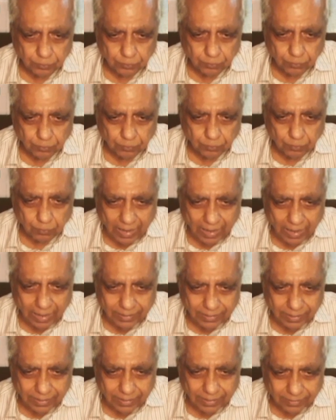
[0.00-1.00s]
and a
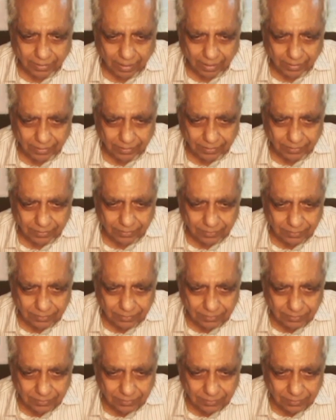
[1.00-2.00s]
cation,
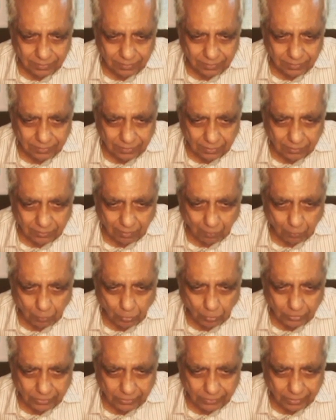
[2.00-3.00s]
suppose there is
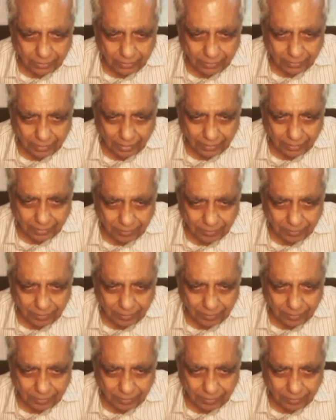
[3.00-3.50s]
a cation,